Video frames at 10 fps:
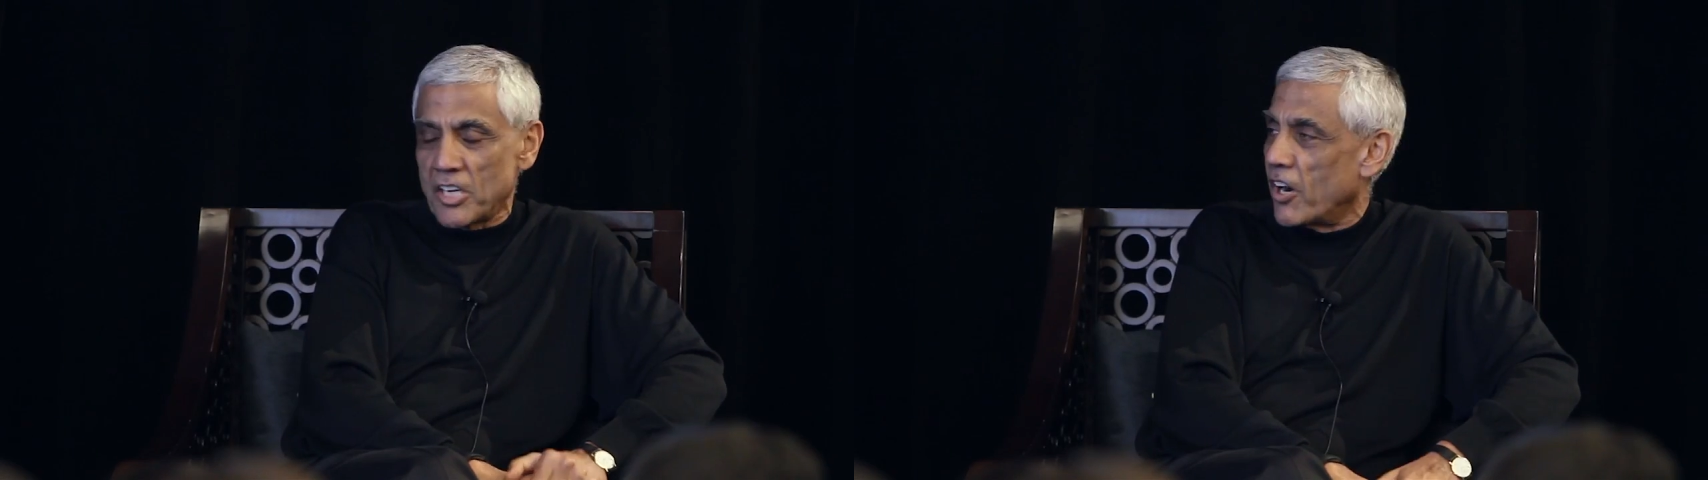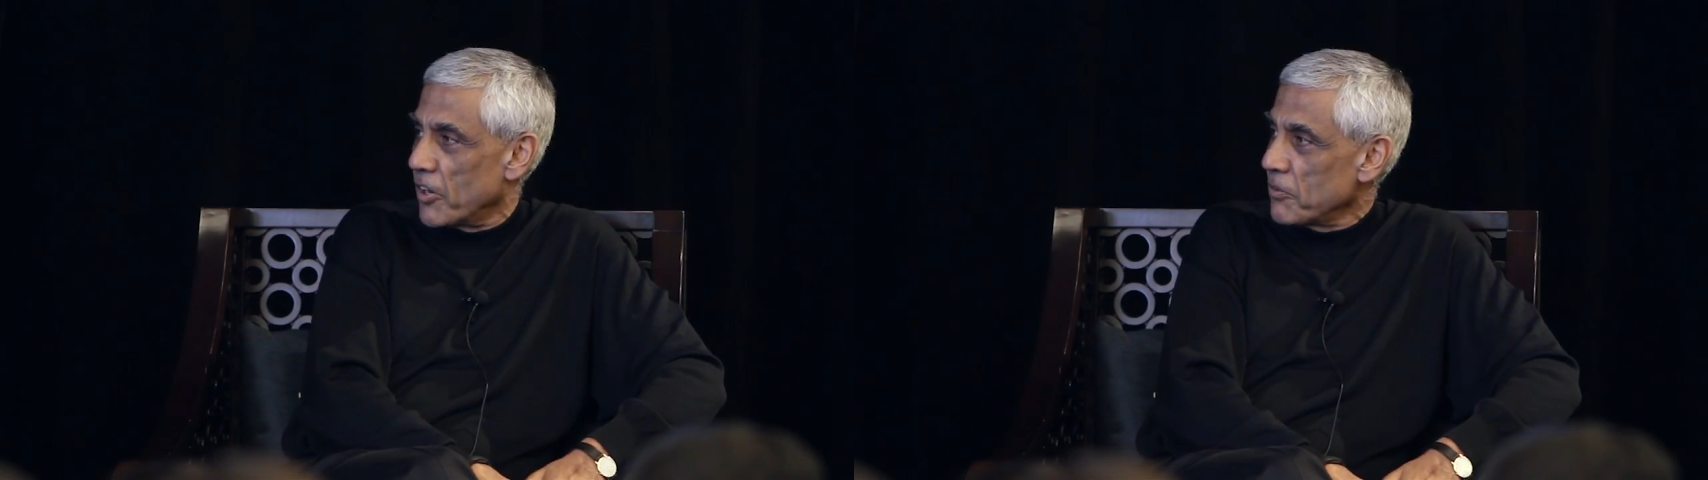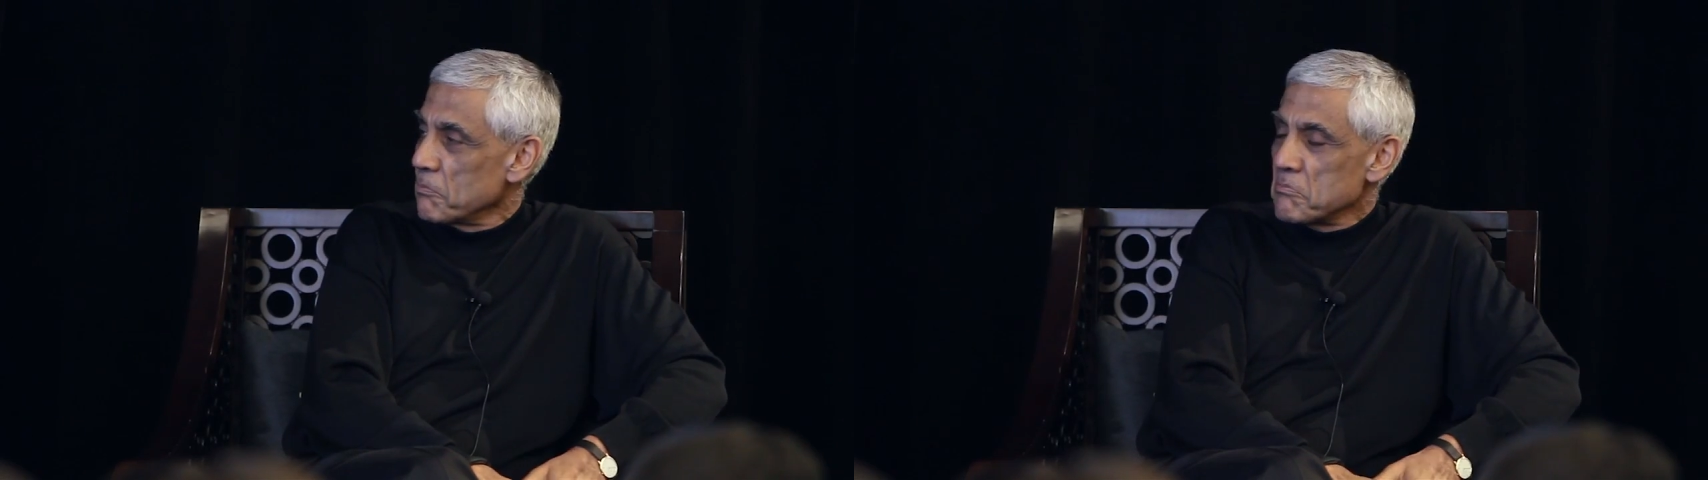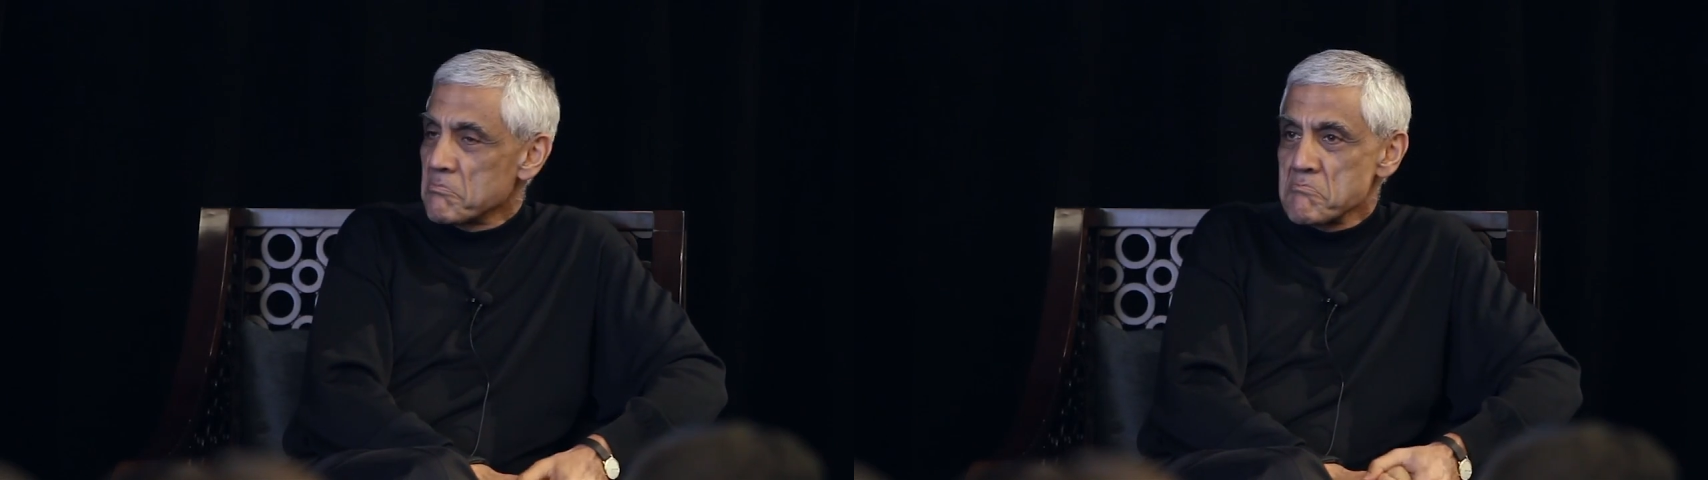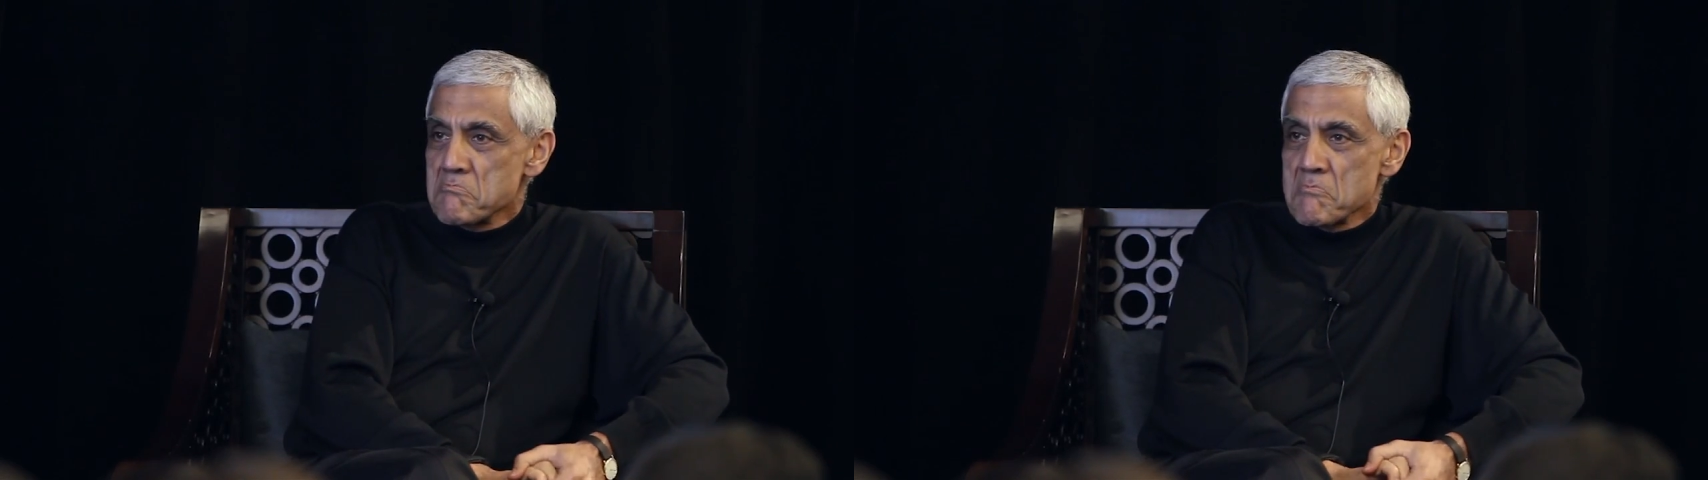car.
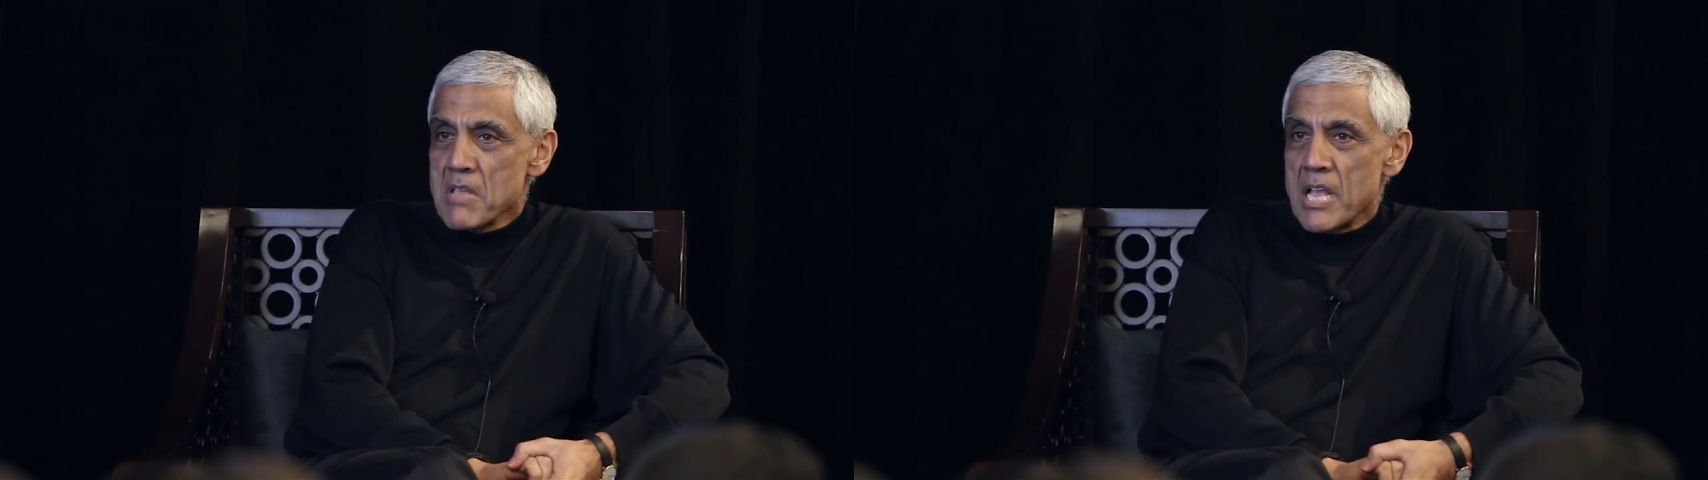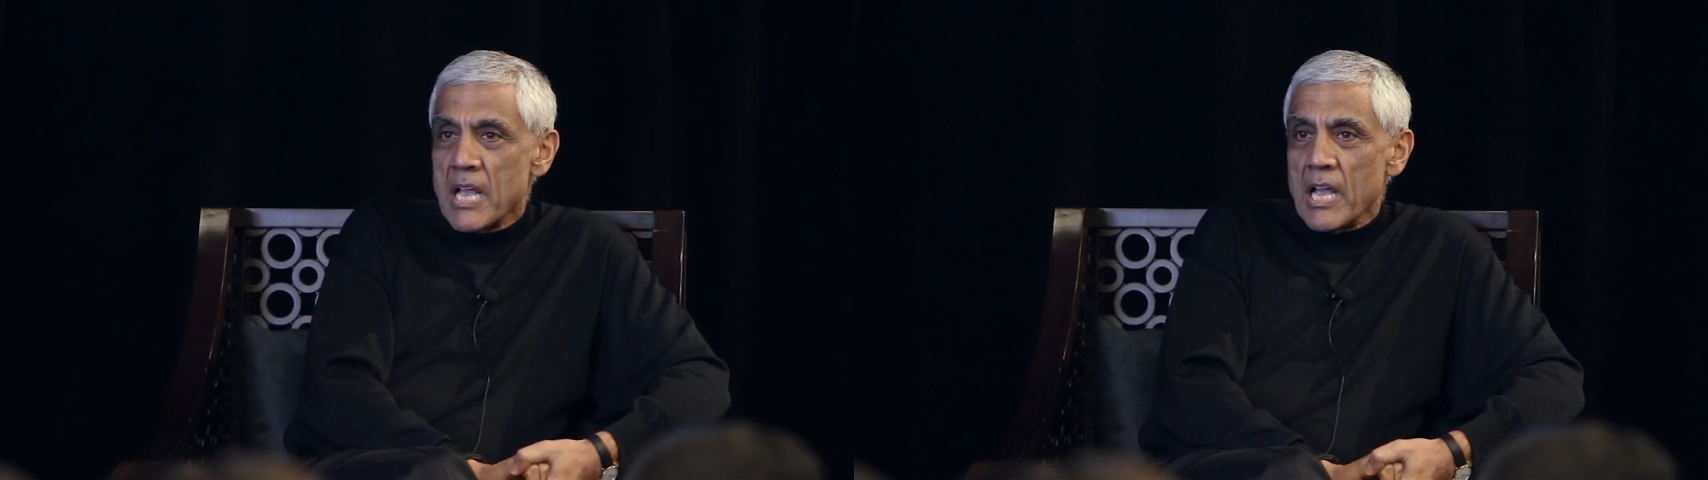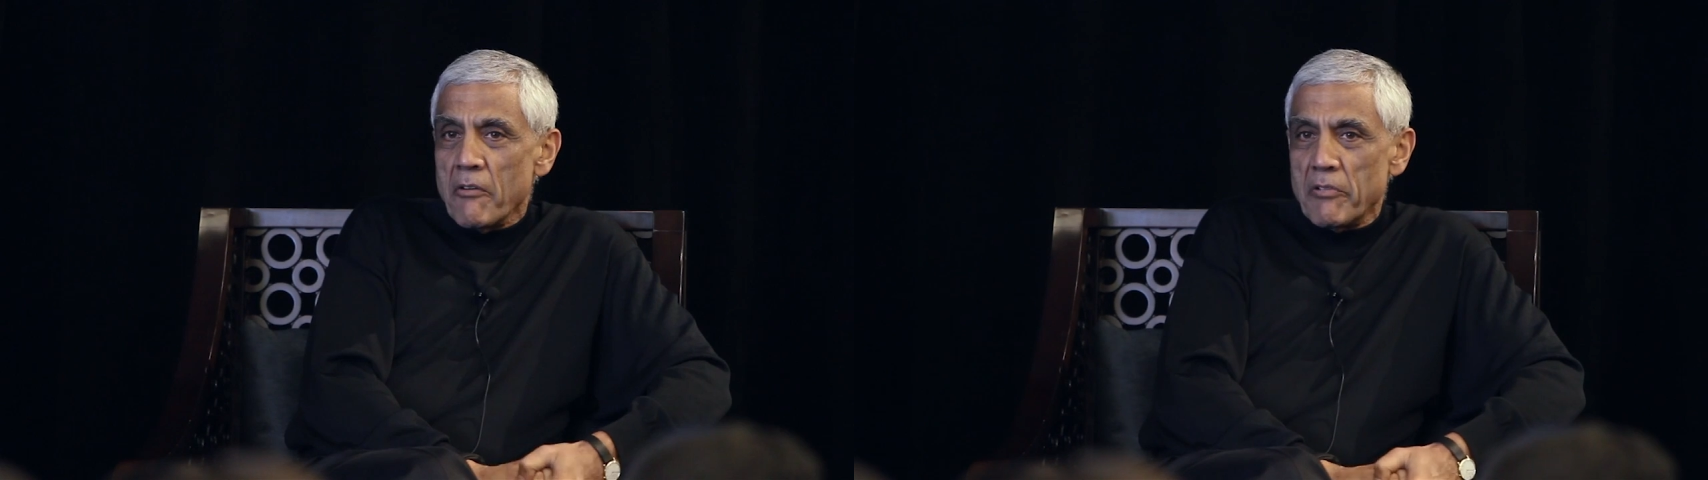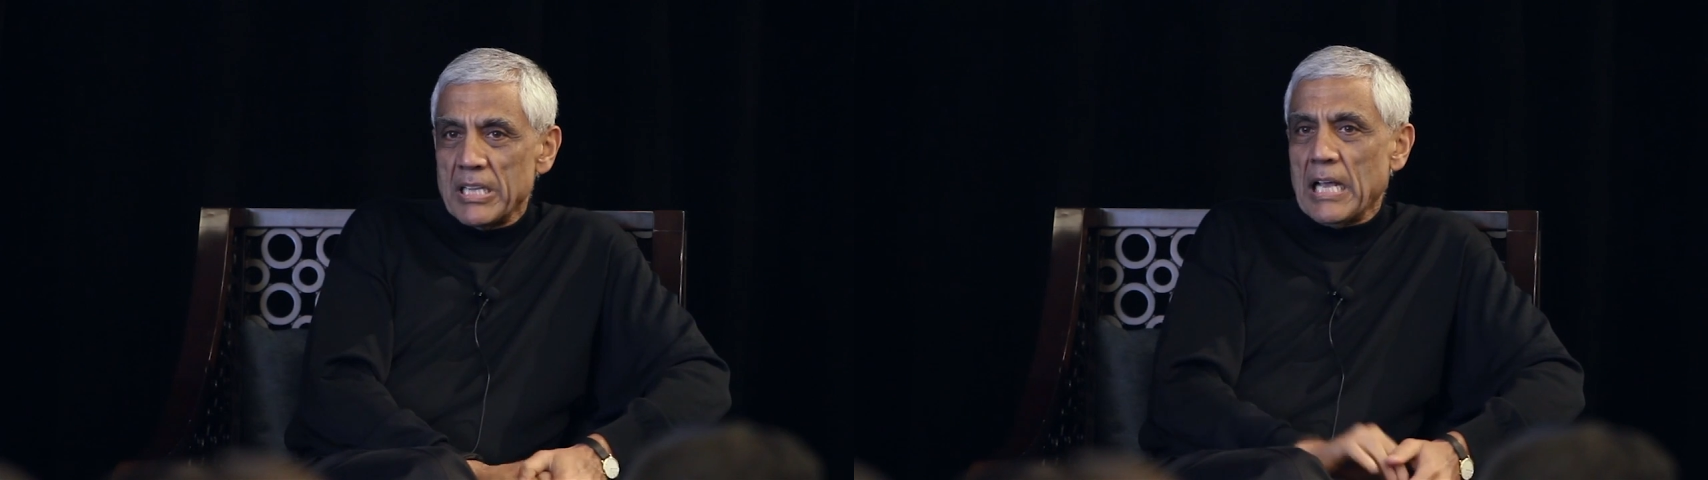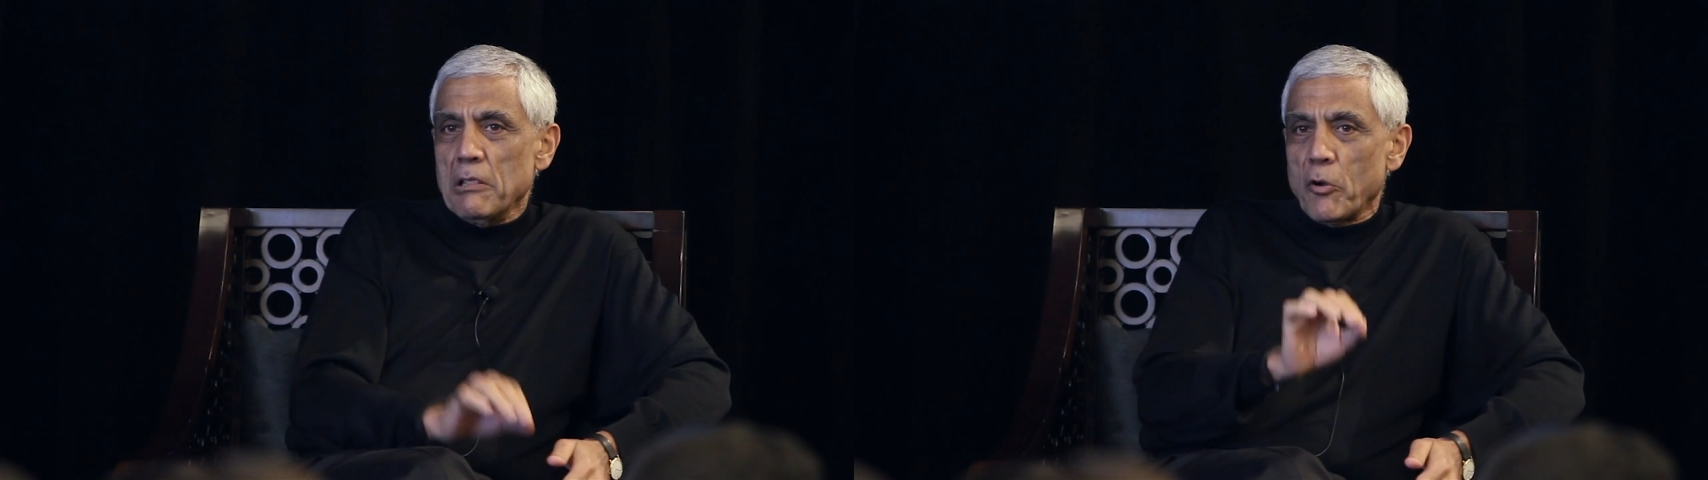When
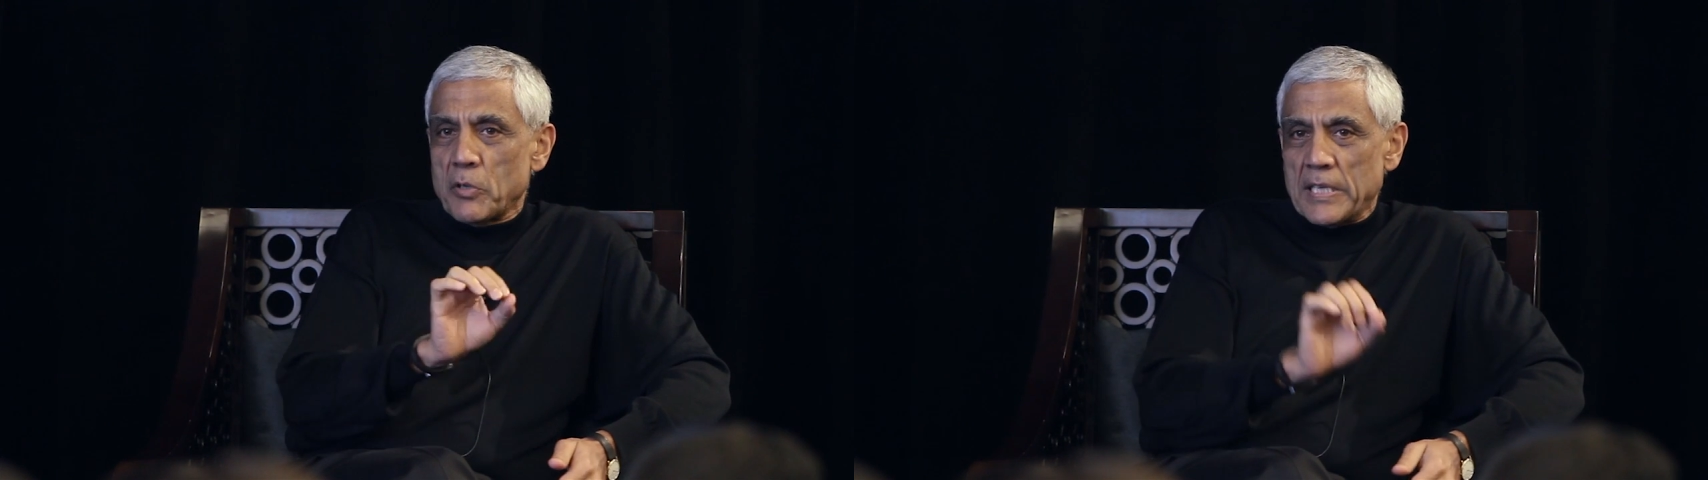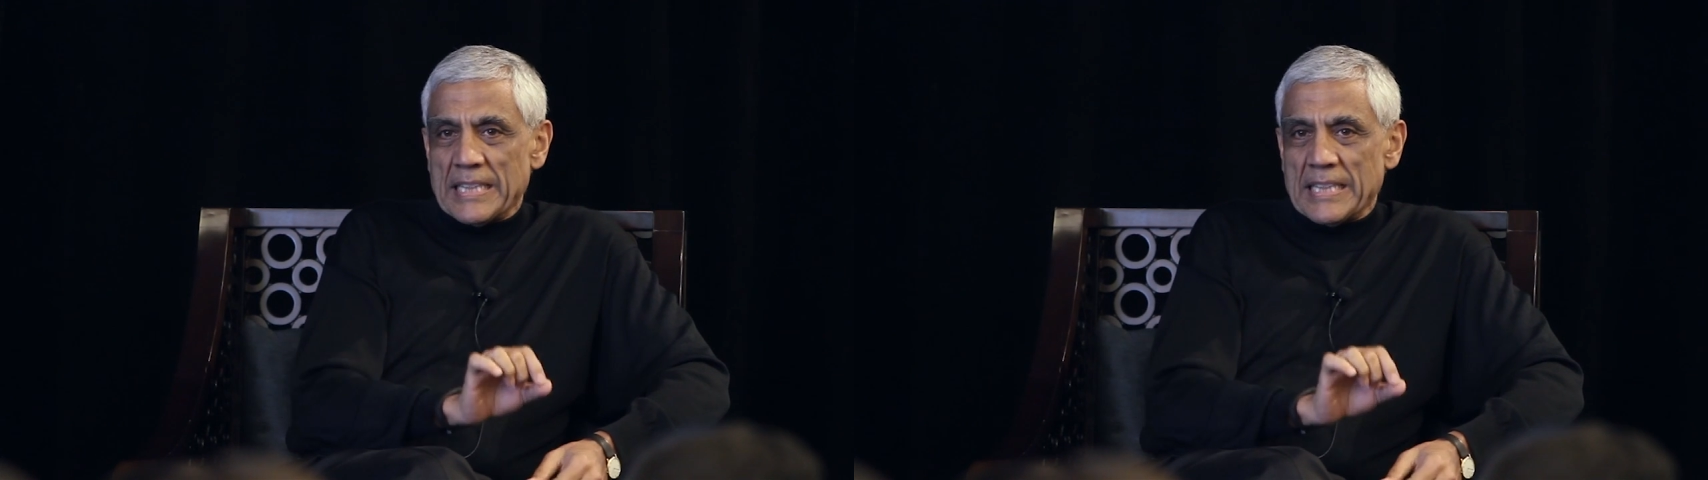I looked